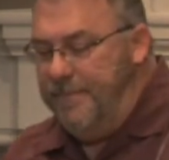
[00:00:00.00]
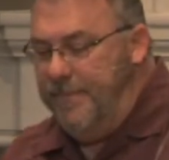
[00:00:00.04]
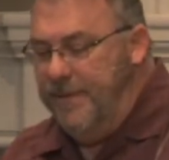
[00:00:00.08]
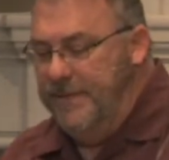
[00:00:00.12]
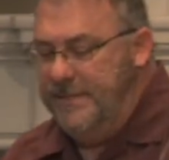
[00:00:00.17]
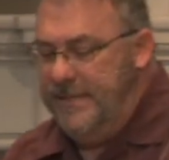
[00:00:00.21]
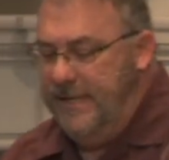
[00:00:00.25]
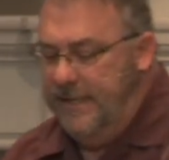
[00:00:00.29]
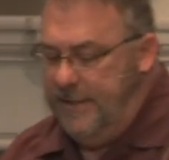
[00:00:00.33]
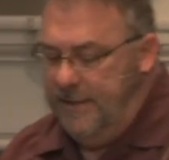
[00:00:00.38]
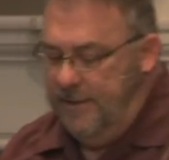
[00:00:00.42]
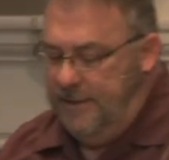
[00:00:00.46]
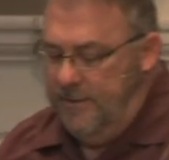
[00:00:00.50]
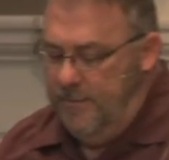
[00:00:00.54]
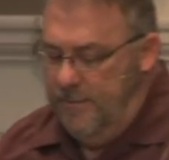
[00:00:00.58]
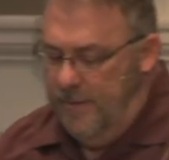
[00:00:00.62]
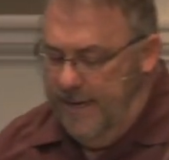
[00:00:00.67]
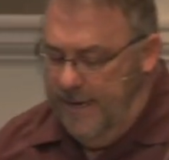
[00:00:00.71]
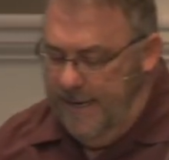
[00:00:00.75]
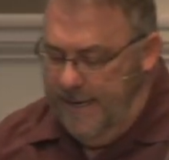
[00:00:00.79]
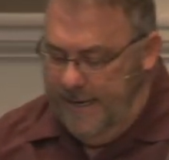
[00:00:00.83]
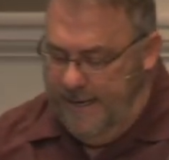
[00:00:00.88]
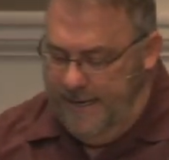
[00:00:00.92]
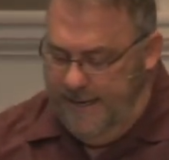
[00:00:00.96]
particular
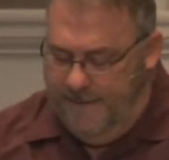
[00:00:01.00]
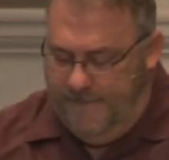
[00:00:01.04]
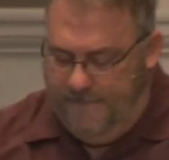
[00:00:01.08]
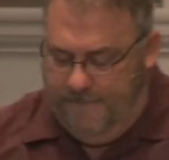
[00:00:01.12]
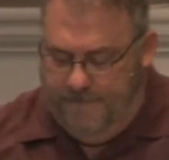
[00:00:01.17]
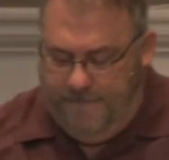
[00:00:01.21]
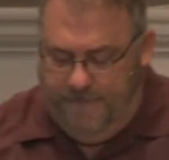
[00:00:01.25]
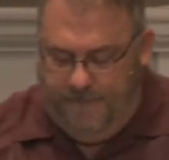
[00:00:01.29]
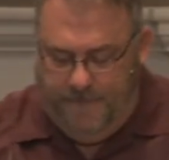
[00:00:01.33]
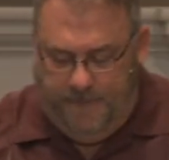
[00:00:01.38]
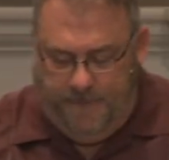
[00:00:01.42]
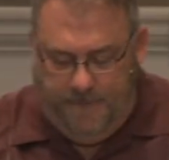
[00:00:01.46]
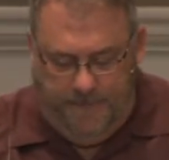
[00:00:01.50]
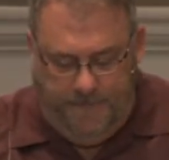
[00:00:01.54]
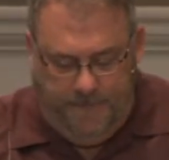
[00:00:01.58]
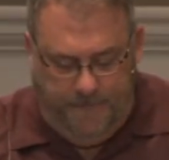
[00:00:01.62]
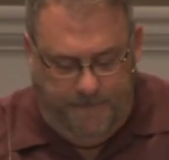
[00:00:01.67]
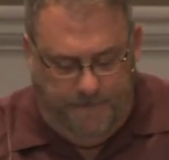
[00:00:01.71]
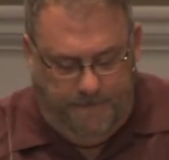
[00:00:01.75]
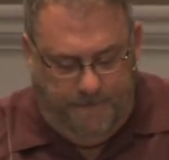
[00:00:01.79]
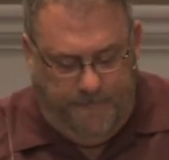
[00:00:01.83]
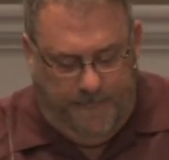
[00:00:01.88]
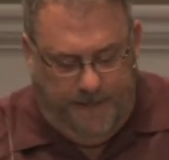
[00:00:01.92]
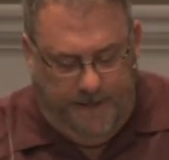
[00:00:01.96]
way.
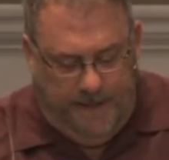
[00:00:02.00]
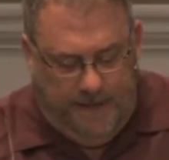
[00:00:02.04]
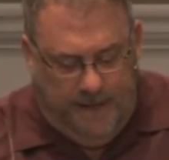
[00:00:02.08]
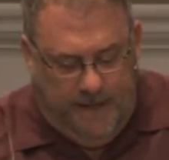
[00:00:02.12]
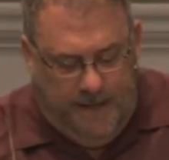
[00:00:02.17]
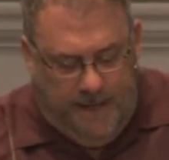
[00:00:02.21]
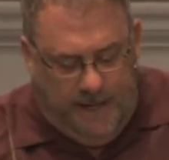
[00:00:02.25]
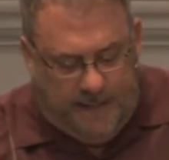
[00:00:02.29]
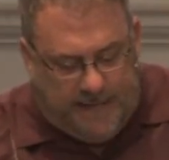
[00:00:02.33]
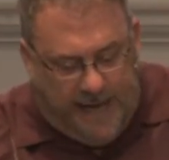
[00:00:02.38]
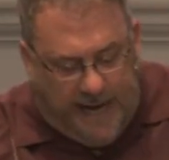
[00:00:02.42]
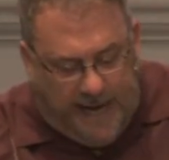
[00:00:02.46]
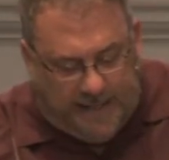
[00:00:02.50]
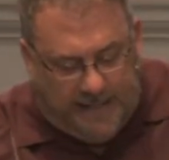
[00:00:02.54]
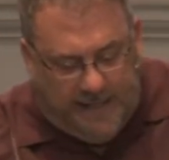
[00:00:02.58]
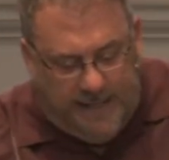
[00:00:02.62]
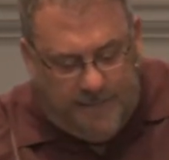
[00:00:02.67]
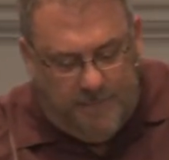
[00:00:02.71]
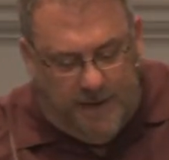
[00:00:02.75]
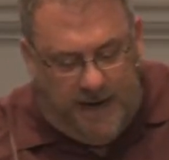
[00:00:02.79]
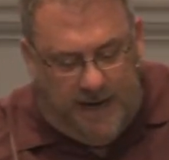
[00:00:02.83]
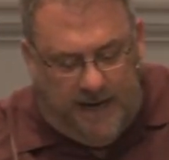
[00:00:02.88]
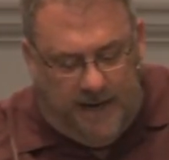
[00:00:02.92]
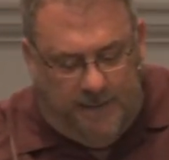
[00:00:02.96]
A godly
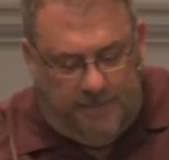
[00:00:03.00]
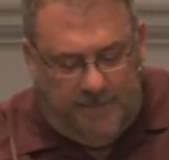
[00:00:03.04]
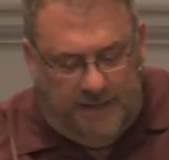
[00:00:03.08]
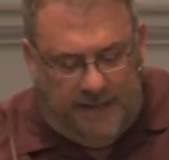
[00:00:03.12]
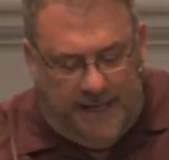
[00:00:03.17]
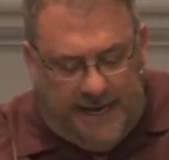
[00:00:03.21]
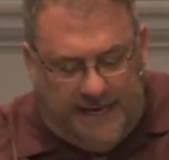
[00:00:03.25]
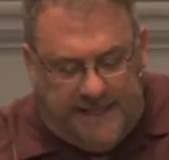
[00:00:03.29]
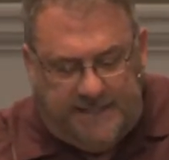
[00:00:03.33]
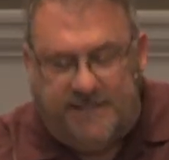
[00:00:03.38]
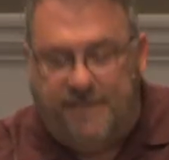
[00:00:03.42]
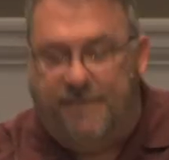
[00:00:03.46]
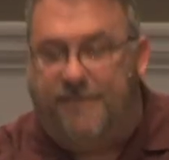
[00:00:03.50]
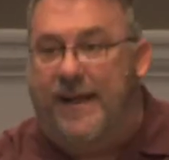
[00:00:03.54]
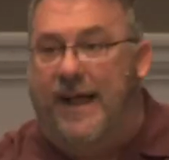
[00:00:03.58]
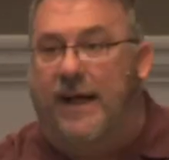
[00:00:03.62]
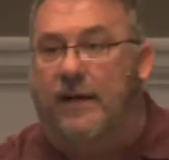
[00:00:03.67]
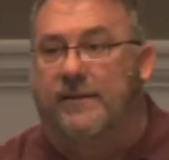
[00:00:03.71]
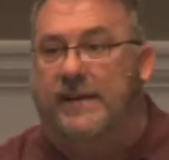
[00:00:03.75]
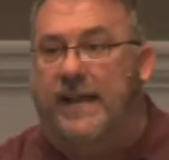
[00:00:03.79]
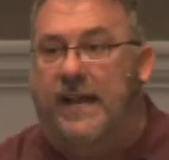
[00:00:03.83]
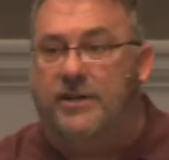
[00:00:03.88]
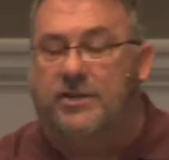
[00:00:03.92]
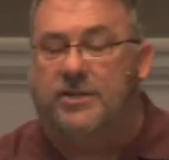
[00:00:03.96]
mom lays the
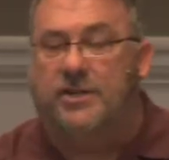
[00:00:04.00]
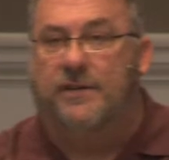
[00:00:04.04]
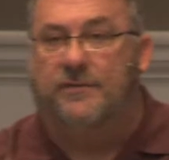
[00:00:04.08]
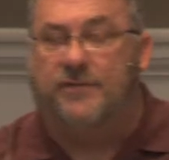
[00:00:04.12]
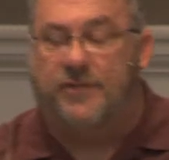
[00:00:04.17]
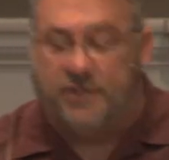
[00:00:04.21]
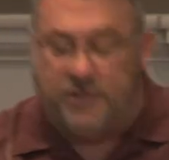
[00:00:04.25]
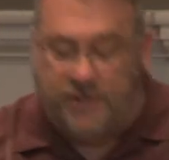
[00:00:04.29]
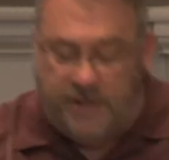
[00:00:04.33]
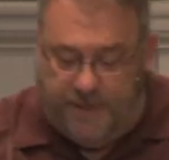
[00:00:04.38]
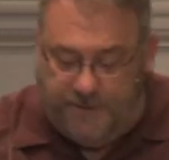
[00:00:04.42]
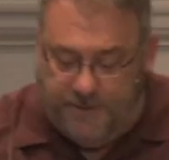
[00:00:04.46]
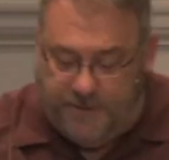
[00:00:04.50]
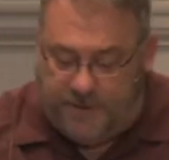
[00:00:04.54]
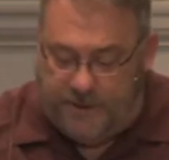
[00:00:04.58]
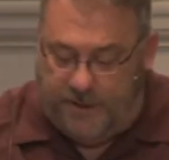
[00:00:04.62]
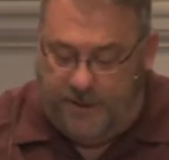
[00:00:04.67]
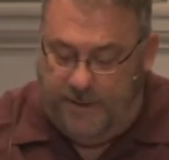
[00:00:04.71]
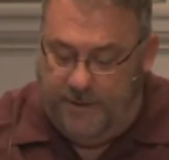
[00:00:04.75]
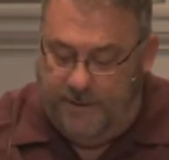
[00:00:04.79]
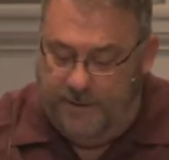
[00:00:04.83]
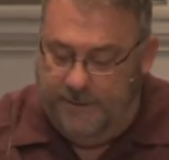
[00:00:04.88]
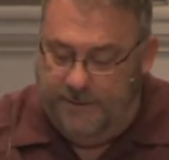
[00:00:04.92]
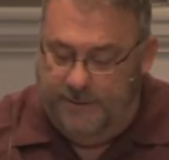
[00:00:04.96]
foundation of
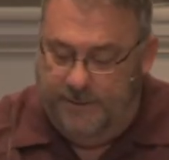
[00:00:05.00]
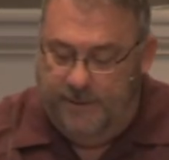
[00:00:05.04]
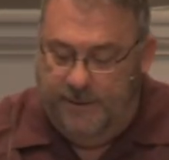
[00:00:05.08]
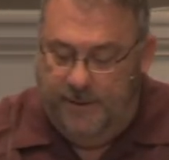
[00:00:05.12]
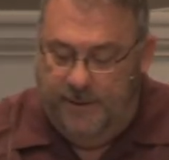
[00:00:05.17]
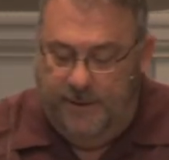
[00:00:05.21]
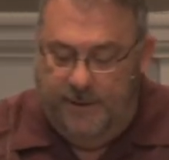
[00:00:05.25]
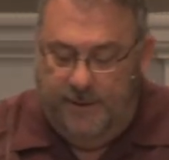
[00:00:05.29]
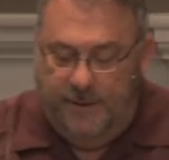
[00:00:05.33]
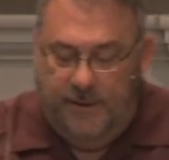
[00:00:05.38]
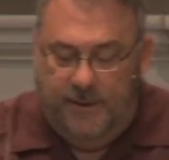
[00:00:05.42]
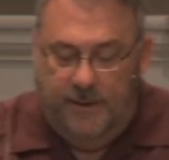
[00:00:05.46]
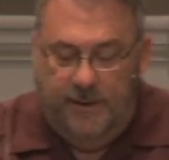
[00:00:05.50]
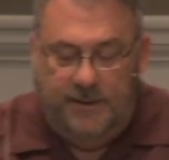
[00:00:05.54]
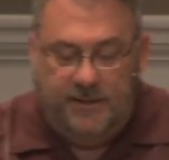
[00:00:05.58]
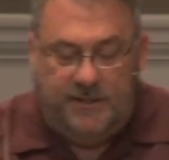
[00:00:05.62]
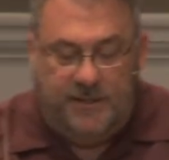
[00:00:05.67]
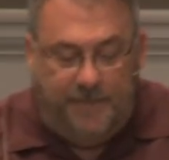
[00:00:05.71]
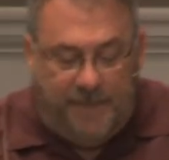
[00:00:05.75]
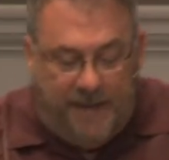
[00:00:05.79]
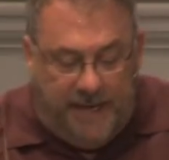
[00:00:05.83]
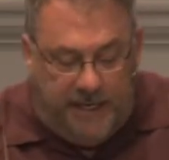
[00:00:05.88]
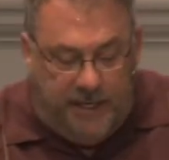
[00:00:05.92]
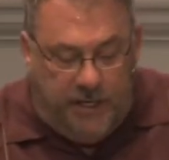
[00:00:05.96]
Scripture
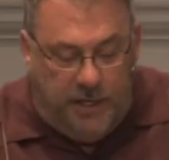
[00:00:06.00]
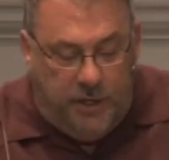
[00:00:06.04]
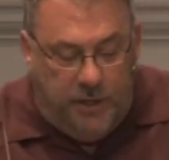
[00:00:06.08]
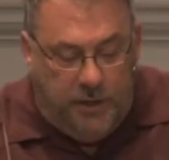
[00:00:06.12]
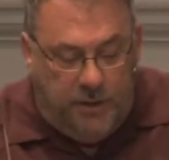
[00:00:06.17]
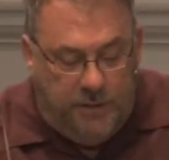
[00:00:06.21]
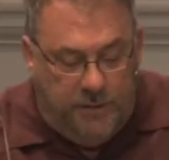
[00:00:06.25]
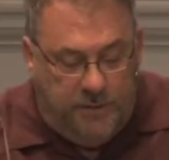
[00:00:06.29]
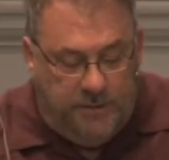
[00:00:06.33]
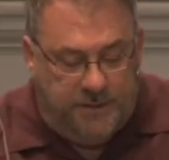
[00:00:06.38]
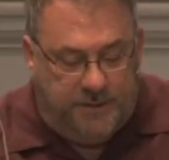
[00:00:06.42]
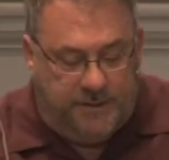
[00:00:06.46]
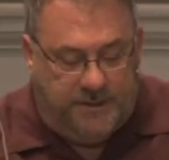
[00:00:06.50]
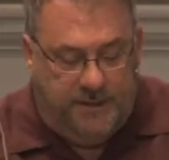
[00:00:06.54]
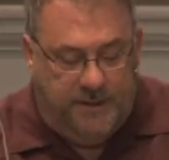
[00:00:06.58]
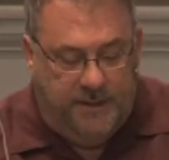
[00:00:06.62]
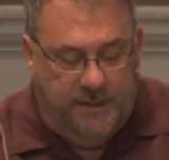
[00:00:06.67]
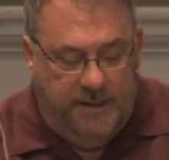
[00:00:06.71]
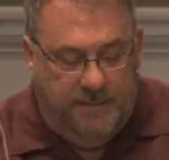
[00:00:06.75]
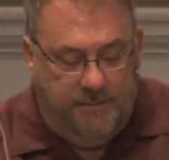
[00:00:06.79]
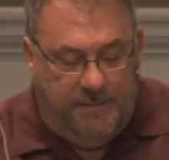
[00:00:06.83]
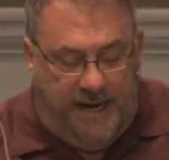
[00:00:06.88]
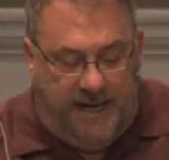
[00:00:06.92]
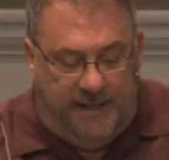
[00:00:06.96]
to be used
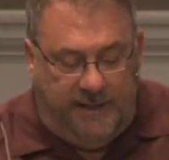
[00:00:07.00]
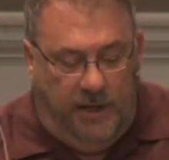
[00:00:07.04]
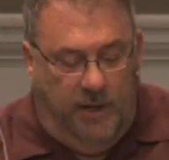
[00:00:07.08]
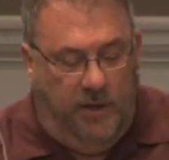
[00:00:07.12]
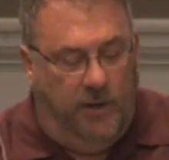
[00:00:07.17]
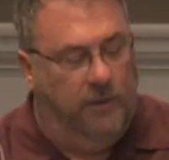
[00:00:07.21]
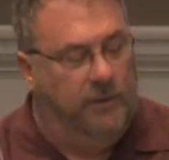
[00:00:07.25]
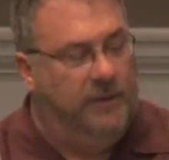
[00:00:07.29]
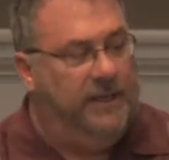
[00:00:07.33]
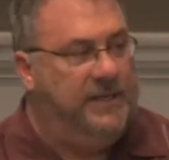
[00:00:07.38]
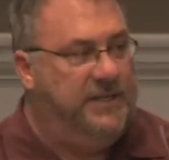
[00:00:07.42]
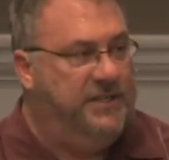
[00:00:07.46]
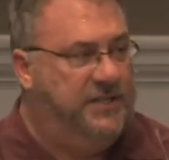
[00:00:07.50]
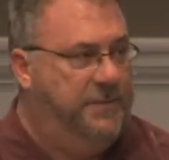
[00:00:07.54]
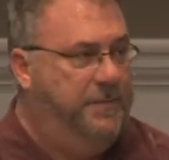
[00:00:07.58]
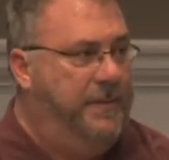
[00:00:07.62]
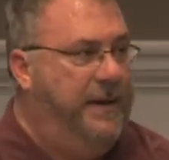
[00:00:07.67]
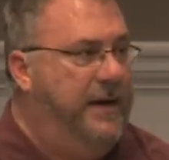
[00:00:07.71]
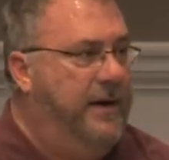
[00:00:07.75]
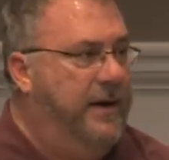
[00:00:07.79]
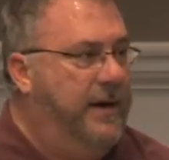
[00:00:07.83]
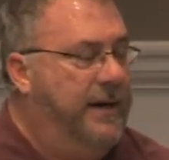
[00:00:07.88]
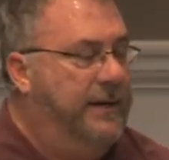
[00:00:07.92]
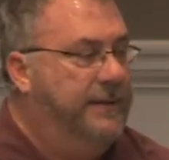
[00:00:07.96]
by the Holy
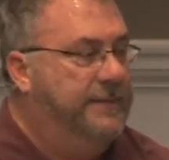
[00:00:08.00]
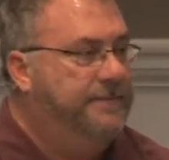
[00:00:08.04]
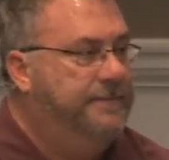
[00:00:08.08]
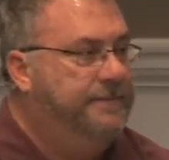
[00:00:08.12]
Spirit.